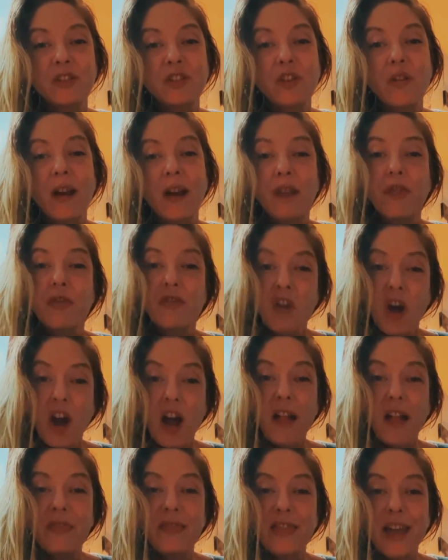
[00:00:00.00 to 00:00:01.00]
So I
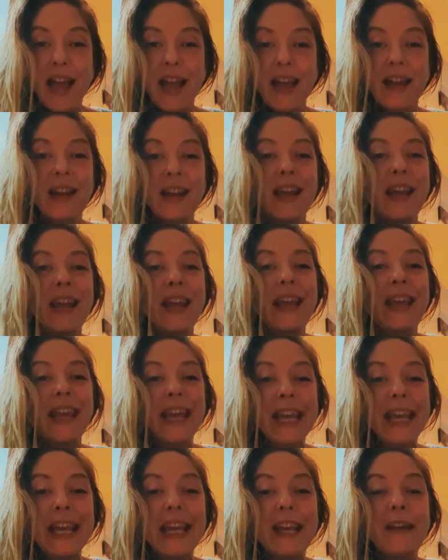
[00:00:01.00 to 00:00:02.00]
thought that
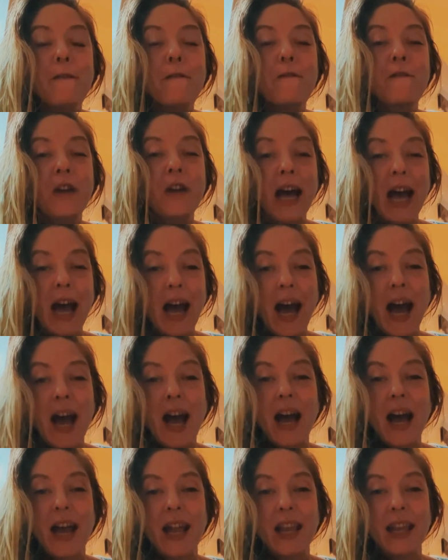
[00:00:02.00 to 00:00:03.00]
if
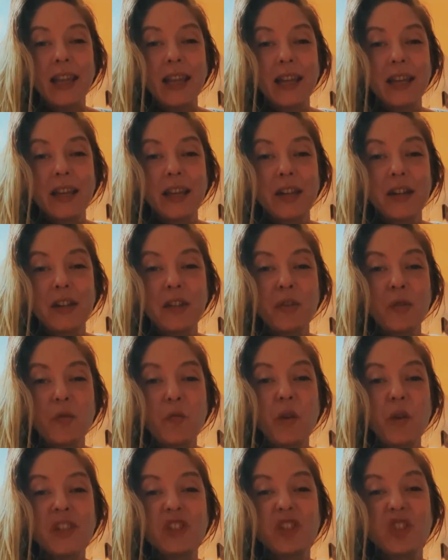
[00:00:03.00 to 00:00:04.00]
I
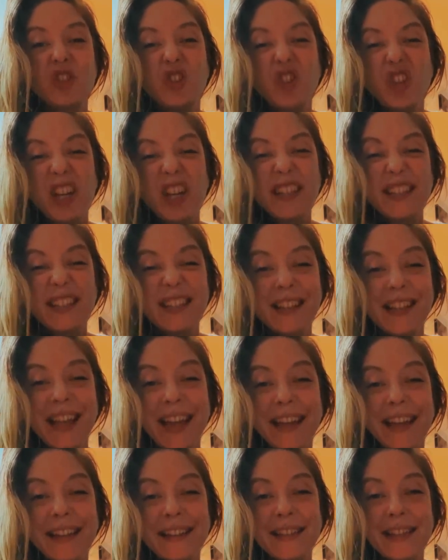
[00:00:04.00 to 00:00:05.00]
was just
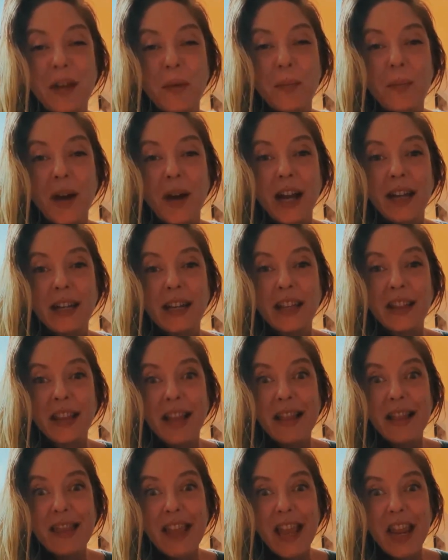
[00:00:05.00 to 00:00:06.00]
like somebody,
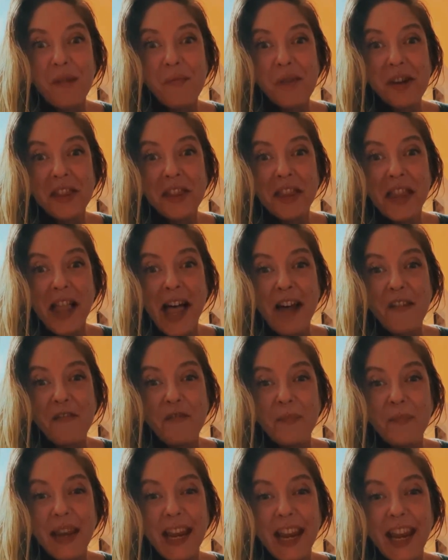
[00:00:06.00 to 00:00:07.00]
then they would love
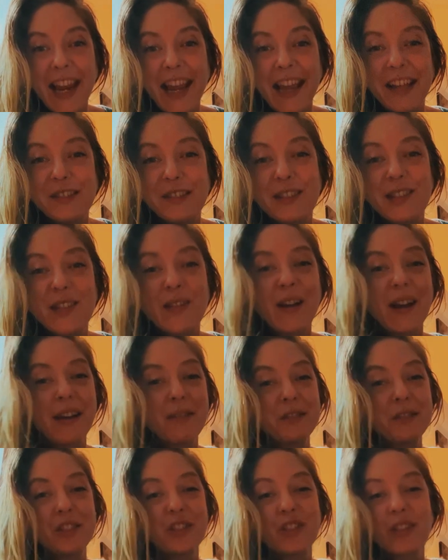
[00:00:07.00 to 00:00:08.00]
me. And so I
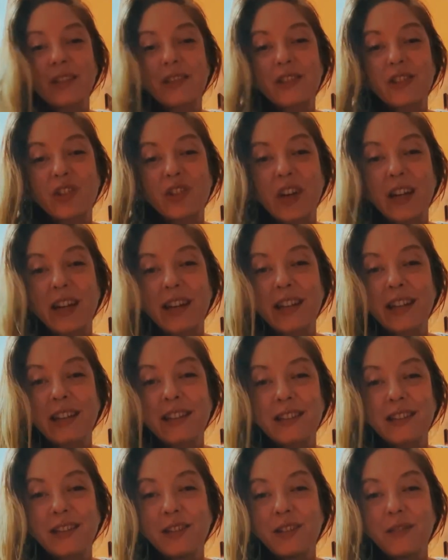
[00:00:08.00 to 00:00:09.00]
would just try to
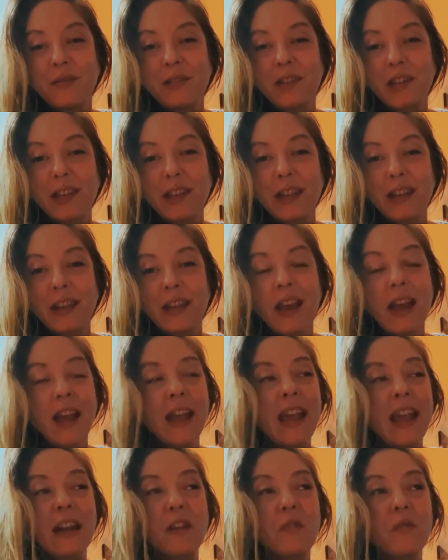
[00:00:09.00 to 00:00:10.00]
continually,
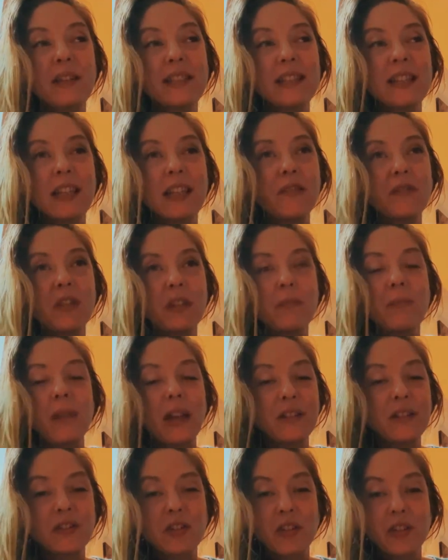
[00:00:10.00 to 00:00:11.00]
and it wasn't even
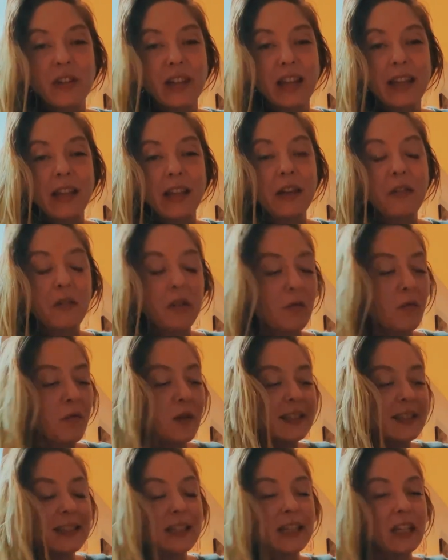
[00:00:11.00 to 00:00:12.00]
mental, like it
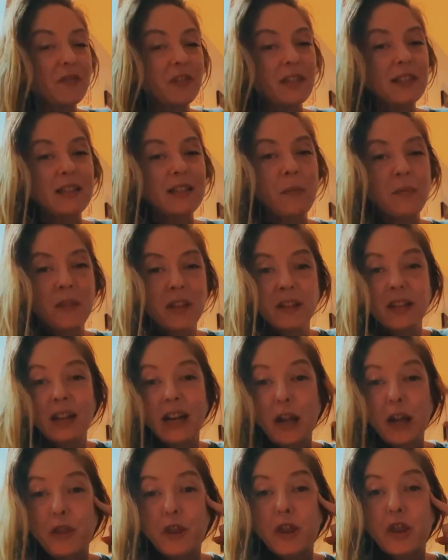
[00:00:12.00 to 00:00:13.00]
wasn't even something that
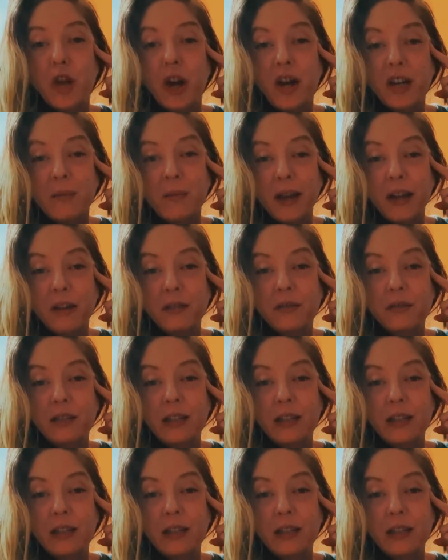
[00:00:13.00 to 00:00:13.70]
I thought about.